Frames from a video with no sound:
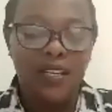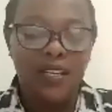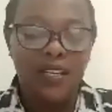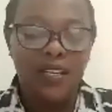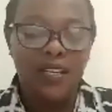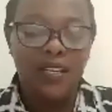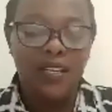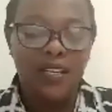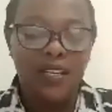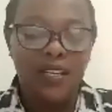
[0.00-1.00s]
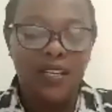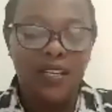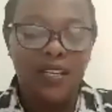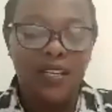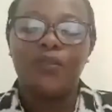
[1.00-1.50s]
a common
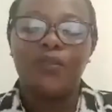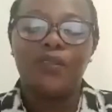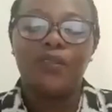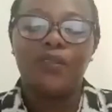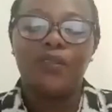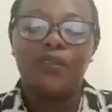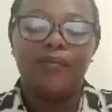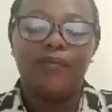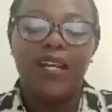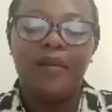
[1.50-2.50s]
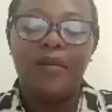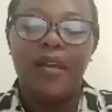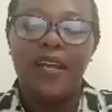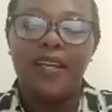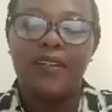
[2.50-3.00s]
goal.
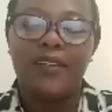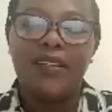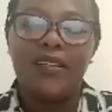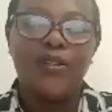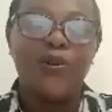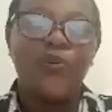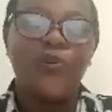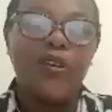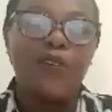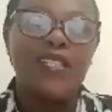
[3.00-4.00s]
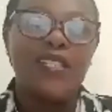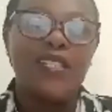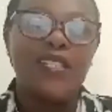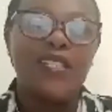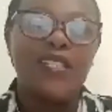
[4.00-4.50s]
Amen. Yeah. So we have
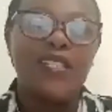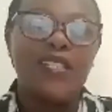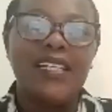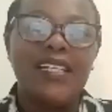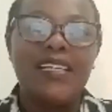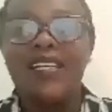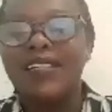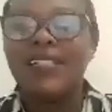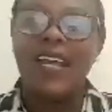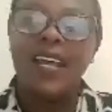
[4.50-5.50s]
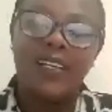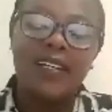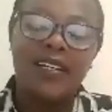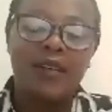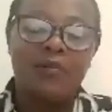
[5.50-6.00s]
seen is an
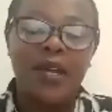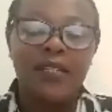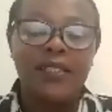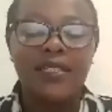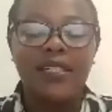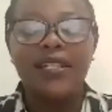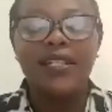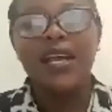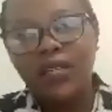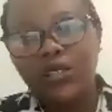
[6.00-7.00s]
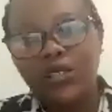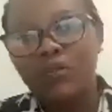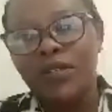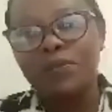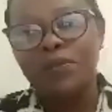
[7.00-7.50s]
agreement and
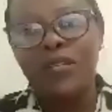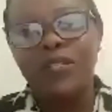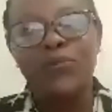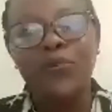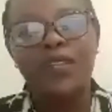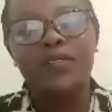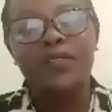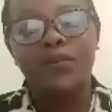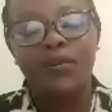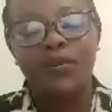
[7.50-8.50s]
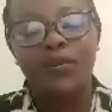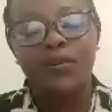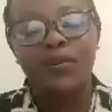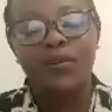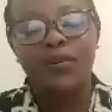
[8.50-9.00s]
commitment
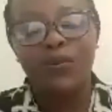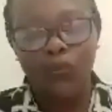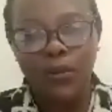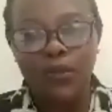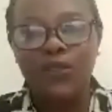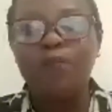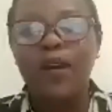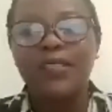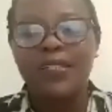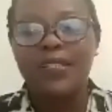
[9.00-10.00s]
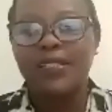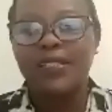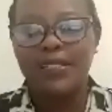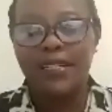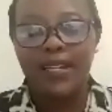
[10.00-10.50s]
with two parties.
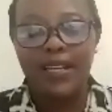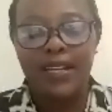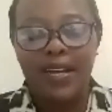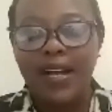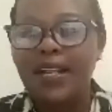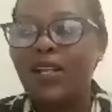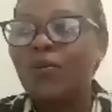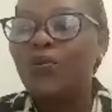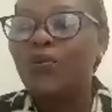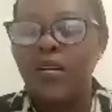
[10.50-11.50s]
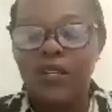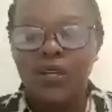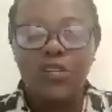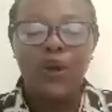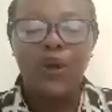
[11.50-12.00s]
Hallelujah.
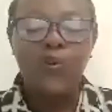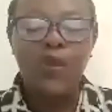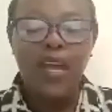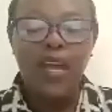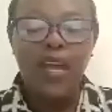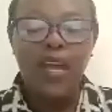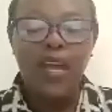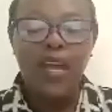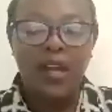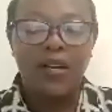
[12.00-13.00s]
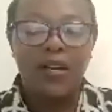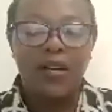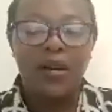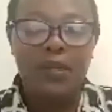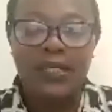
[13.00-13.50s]
So we are
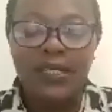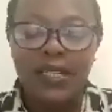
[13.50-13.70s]
committed